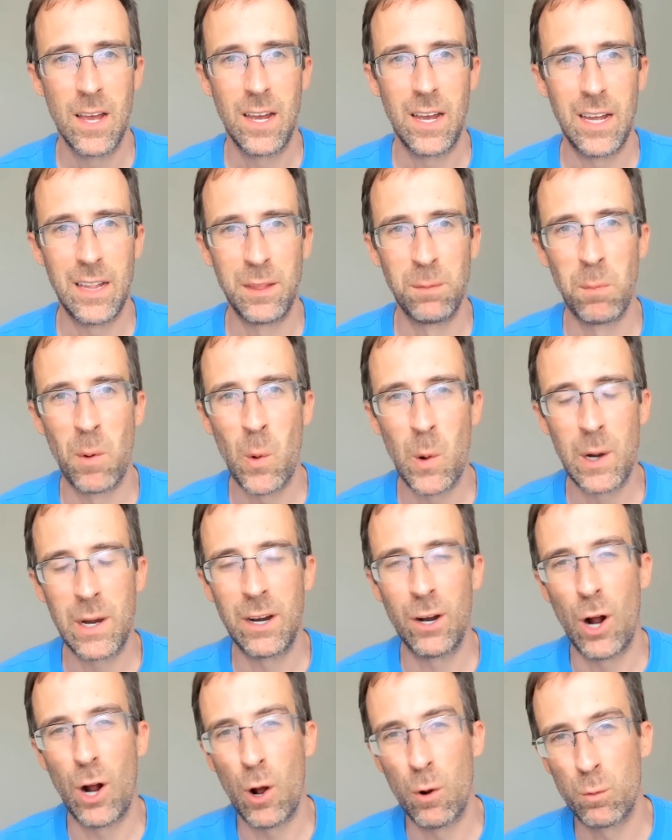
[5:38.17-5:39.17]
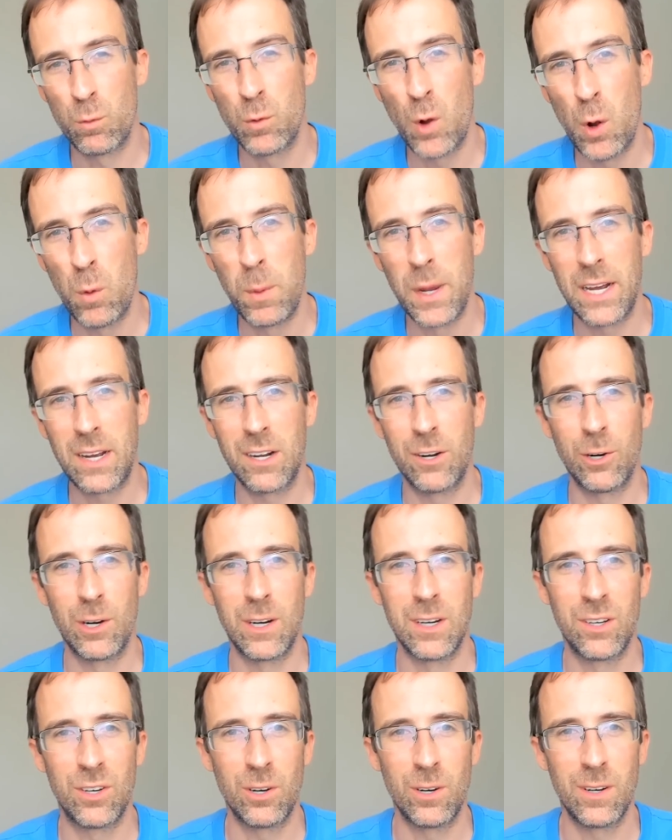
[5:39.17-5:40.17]
And the more aerobic or
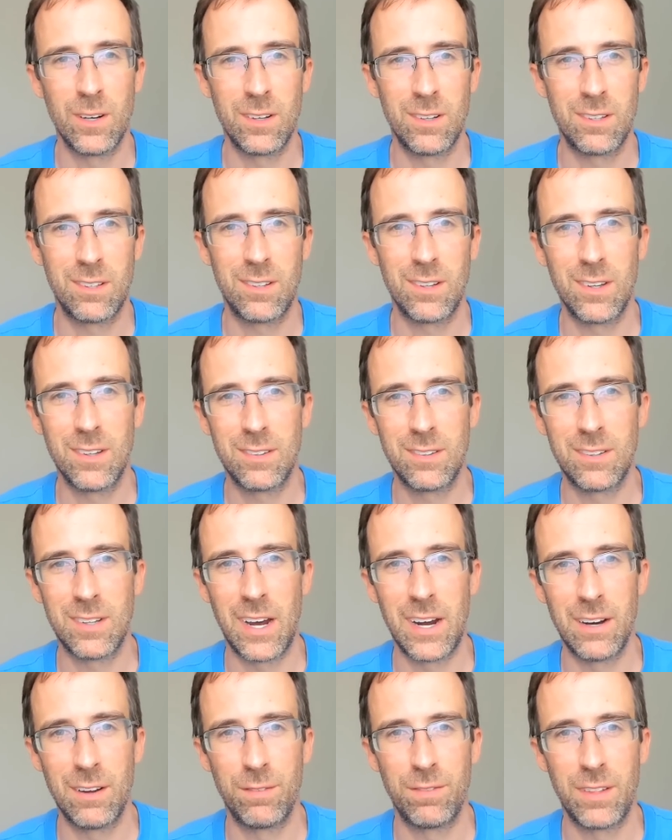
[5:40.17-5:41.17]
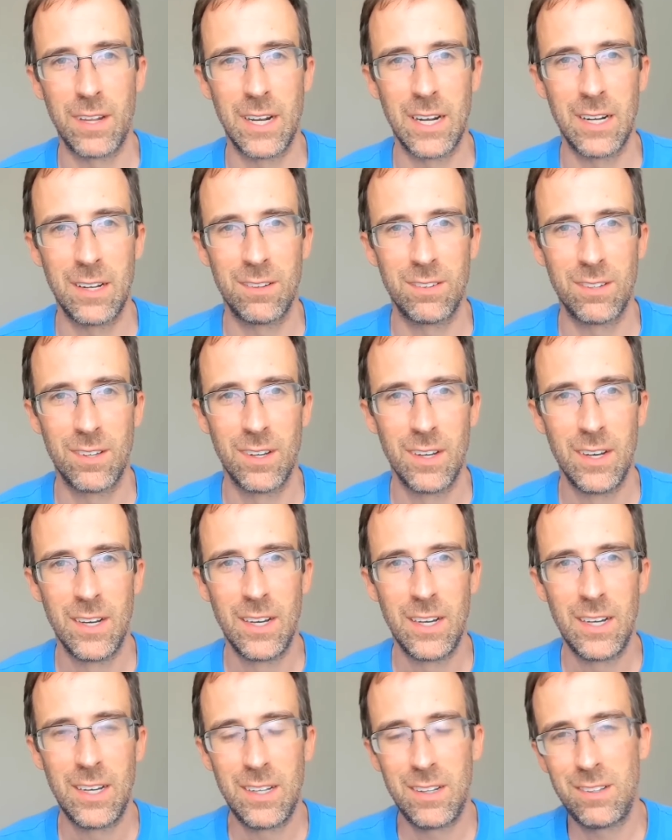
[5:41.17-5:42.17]
endurance side of things
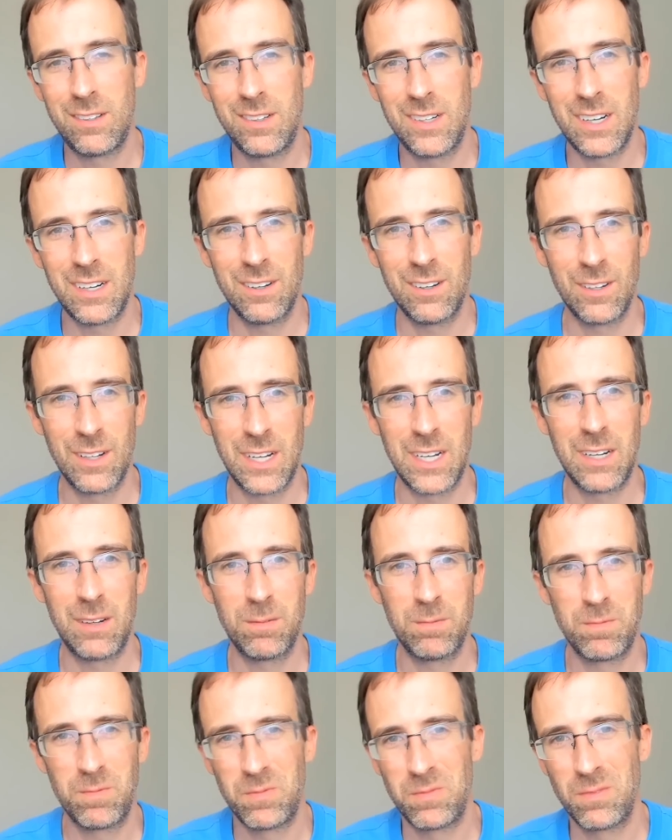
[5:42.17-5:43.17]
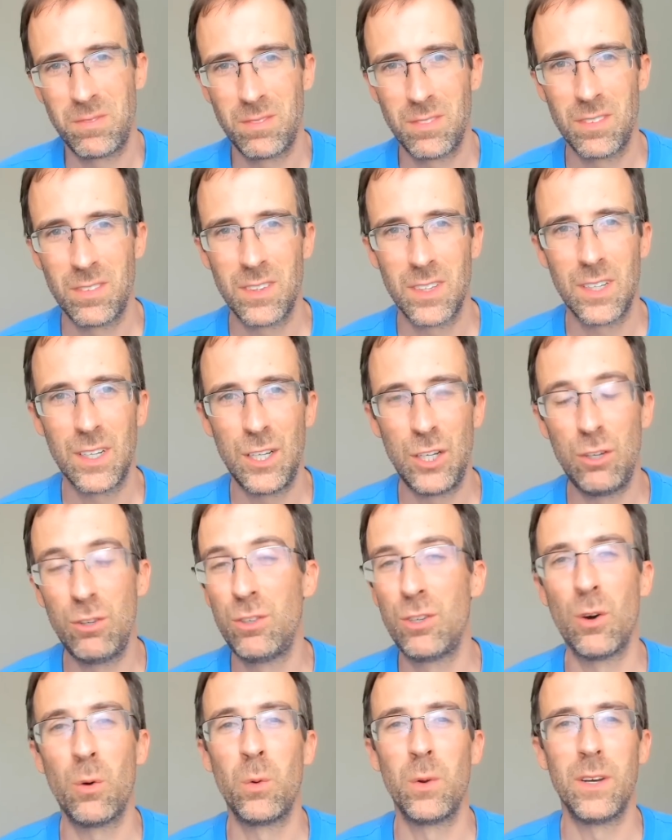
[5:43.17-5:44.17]
is generally you
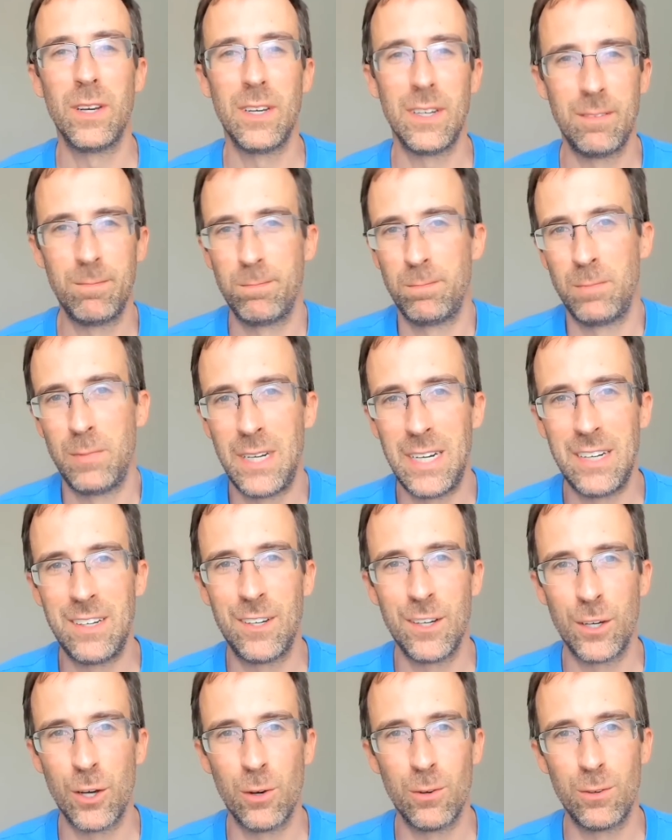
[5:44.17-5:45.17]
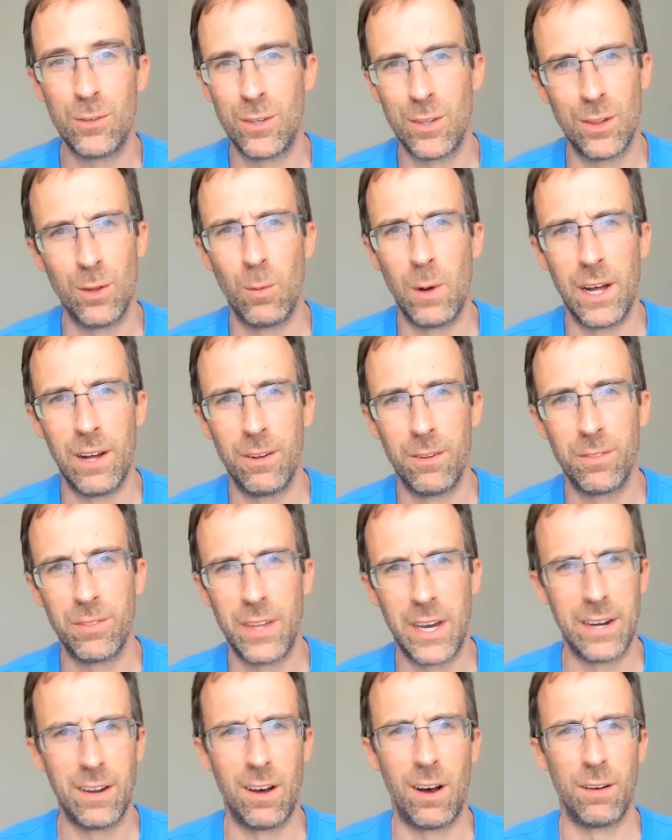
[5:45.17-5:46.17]
don't need to go to the well
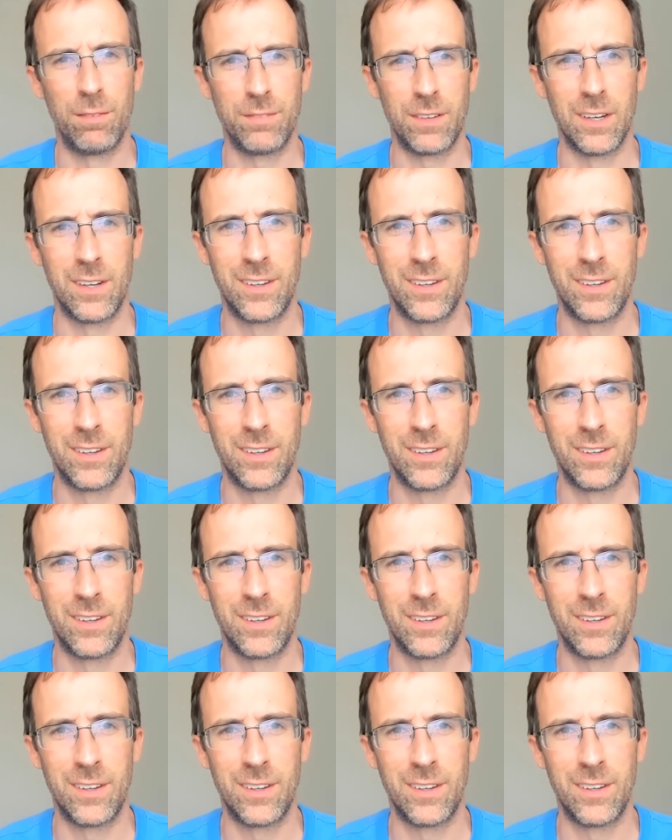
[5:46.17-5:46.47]
that often.